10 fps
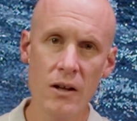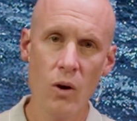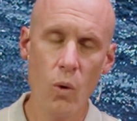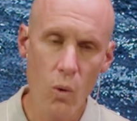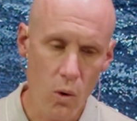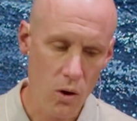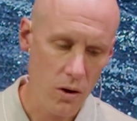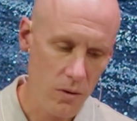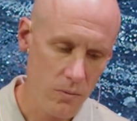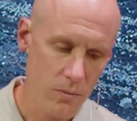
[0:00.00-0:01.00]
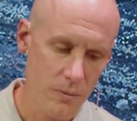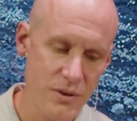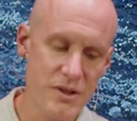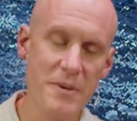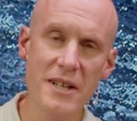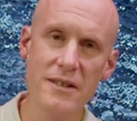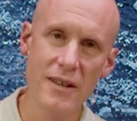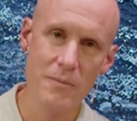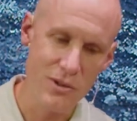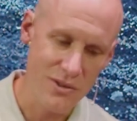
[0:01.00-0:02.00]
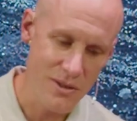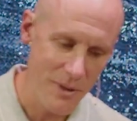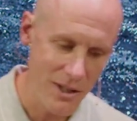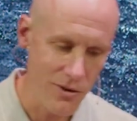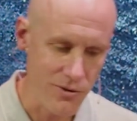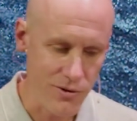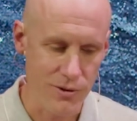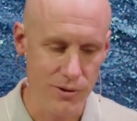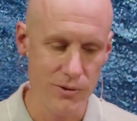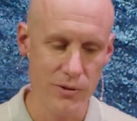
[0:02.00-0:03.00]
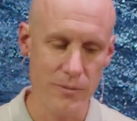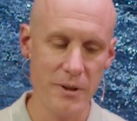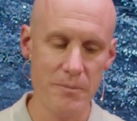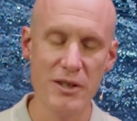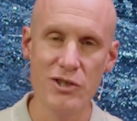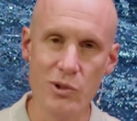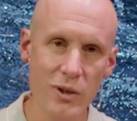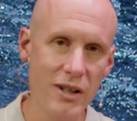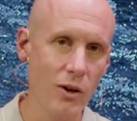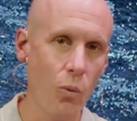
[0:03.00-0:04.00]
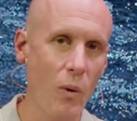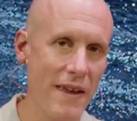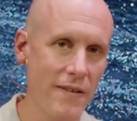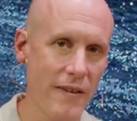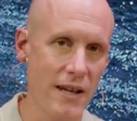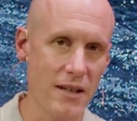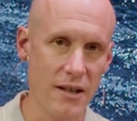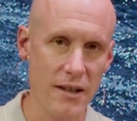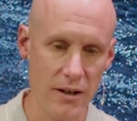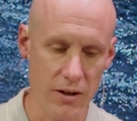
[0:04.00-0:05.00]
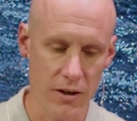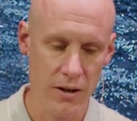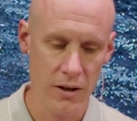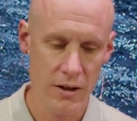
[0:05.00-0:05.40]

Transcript: Or when you speak to them, do you speak your truth but, but do it in a way that they can hear?